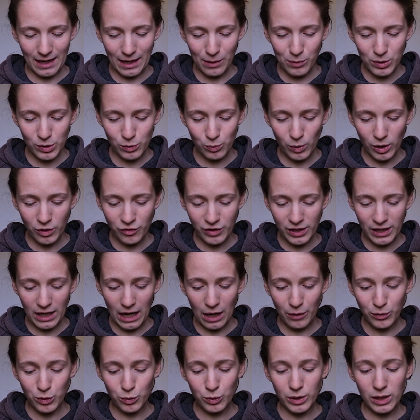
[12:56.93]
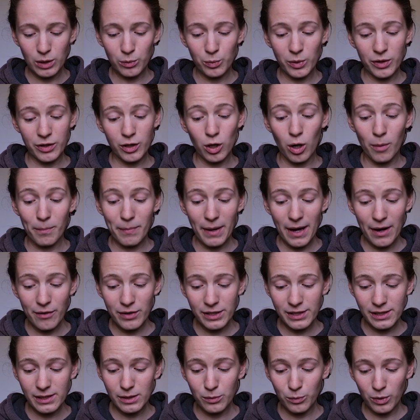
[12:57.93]
I was wondering how you deal with
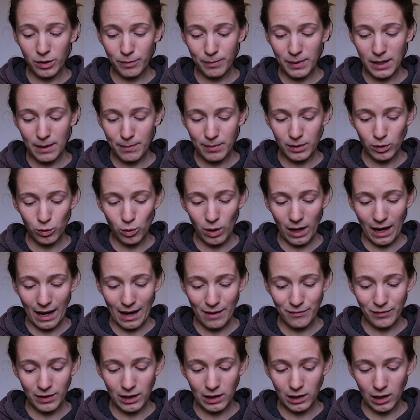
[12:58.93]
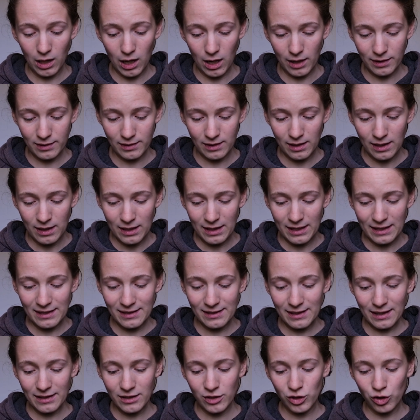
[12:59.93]
comparison with people who have a lot.
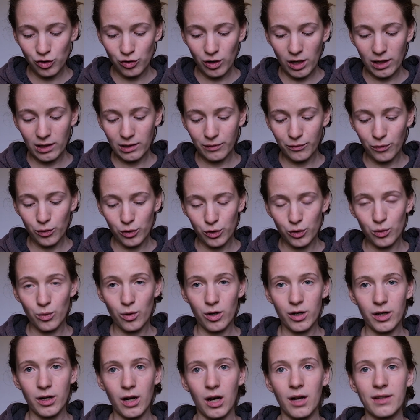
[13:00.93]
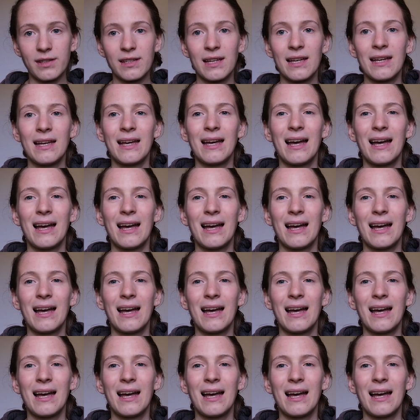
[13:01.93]
Is that a struggle for you or not?